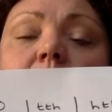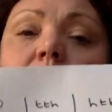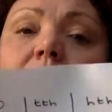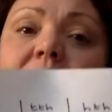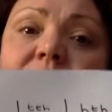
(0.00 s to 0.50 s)

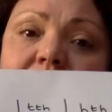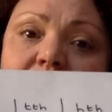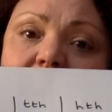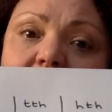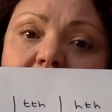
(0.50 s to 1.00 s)
But if it
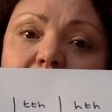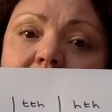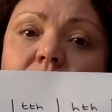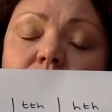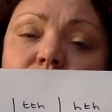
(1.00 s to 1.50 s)
said how
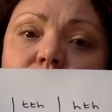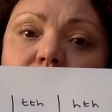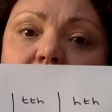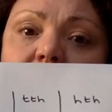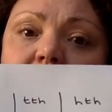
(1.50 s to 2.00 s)
many
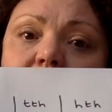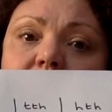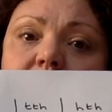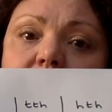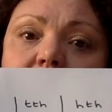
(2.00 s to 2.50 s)

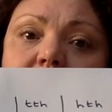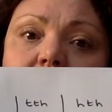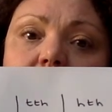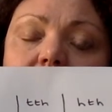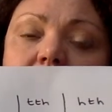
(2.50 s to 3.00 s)
hundredths, year
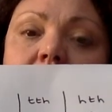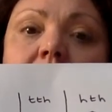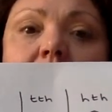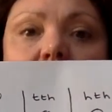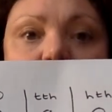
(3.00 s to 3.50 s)
6,
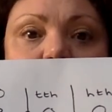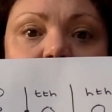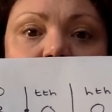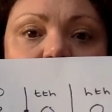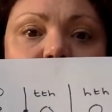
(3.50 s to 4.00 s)
how
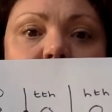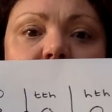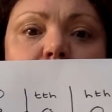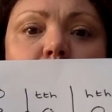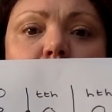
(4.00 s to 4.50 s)
many
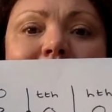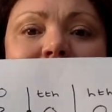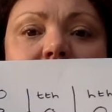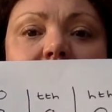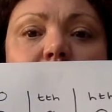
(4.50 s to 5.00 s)
hundredths would we
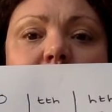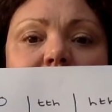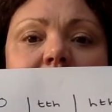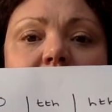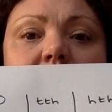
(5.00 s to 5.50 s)
say were
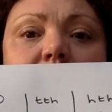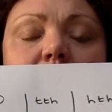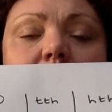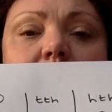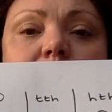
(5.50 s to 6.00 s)
in that
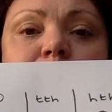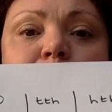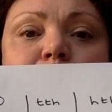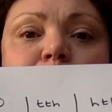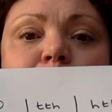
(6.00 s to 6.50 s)
number?
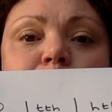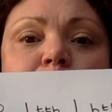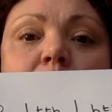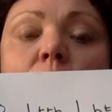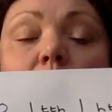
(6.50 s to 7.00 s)

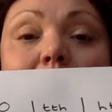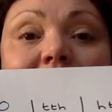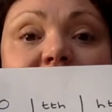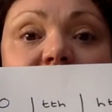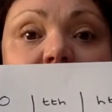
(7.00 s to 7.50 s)
Well, we
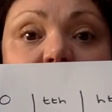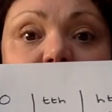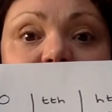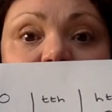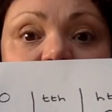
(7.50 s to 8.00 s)
can see
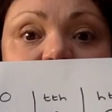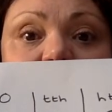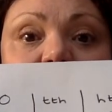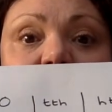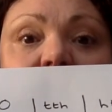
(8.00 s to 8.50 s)
really
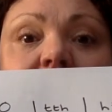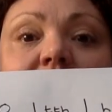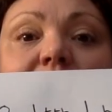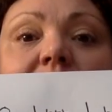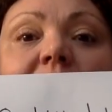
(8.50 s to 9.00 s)
clearly
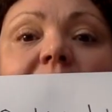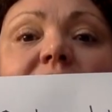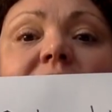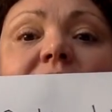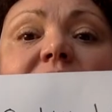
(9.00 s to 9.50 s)
there
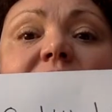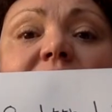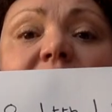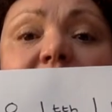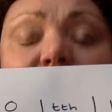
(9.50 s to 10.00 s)
is
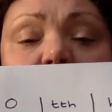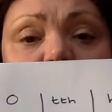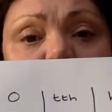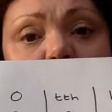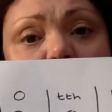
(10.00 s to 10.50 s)

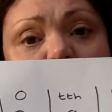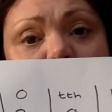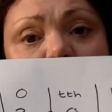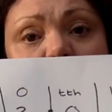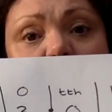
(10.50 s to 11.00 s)
0
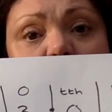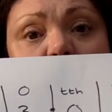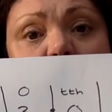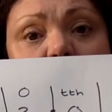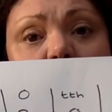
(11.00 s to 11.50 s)

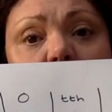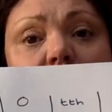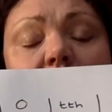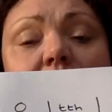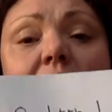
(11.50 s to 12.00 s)
hundredths,
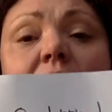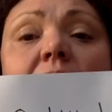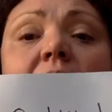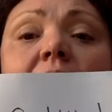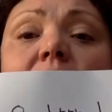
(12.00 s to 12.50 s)
okay?
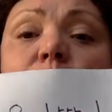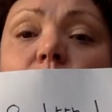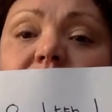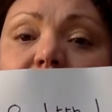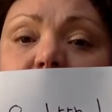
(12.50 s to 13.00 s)
And
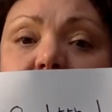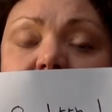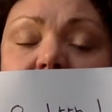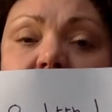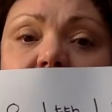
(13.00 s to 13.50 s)
what if we
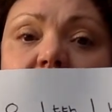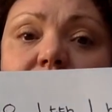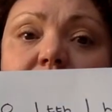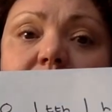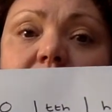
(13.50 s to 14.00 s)
looked at the
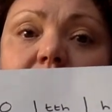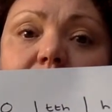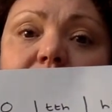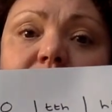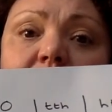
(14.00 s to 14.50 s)
thousandths? How many